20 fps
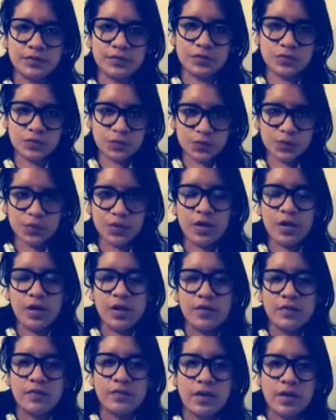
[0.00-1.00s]
to
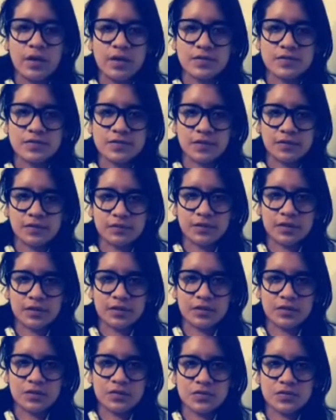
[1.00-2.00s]
the
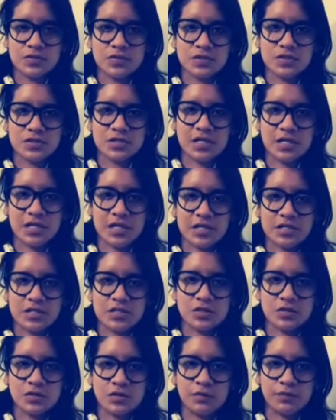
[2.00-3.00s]
instantaneous
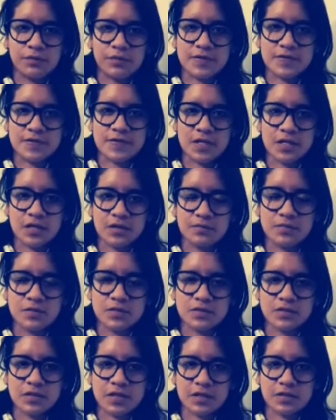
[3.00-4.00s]
gelation of the same
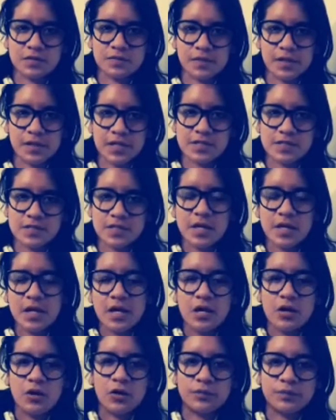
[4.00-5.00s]
takes place,
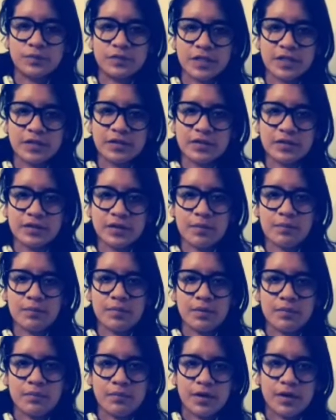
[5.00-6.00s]
obtaining a
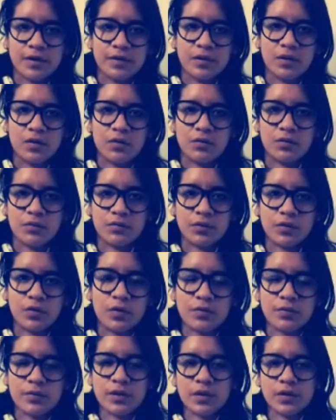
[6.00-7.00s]
membrane or
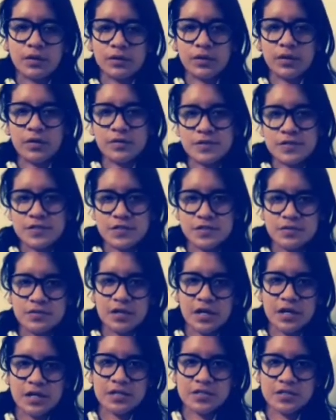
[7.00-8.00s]
cover of calcium
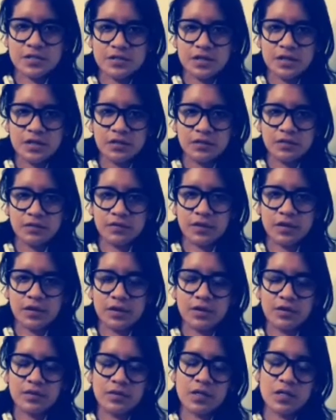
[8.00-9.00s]
alginate
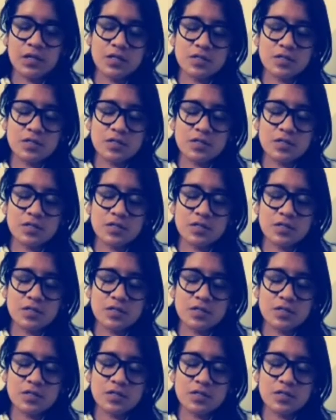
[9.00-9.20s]
that is